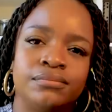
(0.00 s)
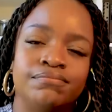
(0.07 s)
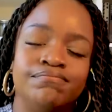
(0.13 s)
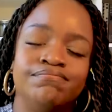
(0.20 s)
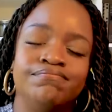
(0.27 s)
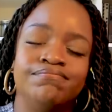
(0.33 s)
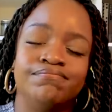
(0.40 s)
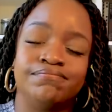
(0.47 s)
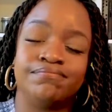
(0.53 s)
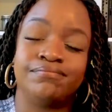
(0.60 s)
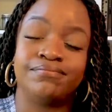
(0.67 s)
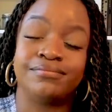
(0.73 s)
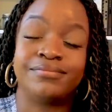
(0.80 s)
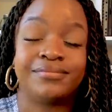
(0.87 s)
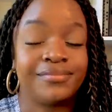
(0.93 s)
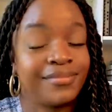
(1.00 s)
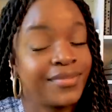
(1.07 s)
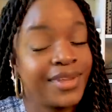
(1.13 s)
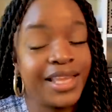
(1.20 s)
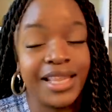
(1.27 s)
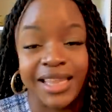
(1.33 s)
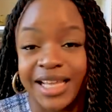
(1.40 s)
Mm.
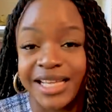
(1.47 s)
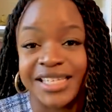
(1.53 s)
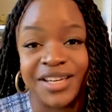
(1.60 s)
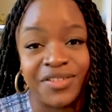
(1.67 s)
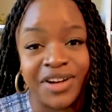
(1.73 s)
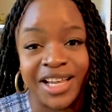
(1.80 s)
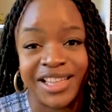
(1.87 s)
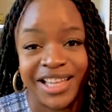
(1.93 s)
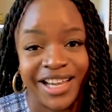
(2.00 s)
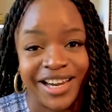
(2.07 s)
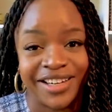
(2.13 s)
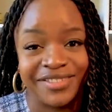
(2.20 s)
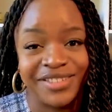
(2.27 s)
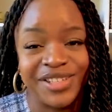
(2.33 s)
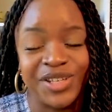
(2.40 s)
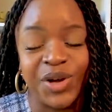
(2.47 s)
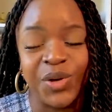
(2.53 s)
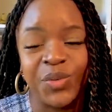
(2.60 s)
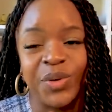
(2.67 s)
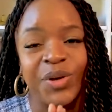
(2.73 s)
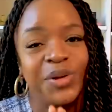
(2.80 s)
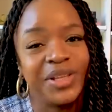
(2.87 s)
That's it right there. So
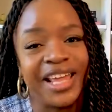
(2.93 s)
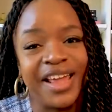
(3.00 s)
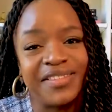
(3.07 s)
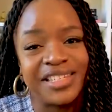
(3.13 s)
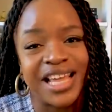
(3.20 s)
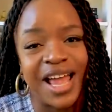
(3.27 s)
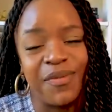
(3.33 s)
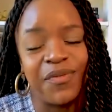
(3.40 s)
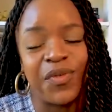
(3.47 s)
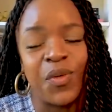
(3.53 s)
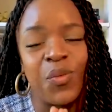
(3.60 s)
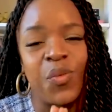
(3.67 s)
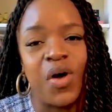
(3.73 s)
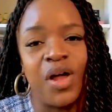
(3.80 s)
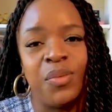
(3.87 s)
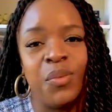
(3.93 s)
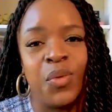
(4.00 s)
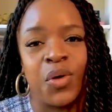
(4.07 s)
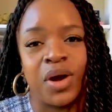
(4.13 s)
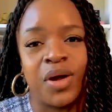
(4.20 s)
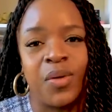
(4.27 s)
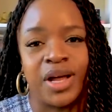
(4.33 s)
we only have time for one
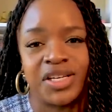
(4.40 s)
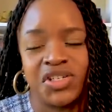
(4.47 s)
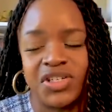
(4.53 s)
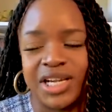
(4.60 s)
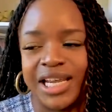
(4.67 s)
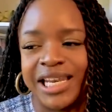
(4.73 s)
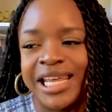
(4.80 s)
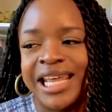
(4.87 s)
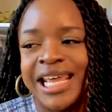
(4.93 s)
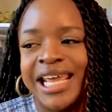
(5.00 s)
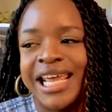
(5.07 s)
more question.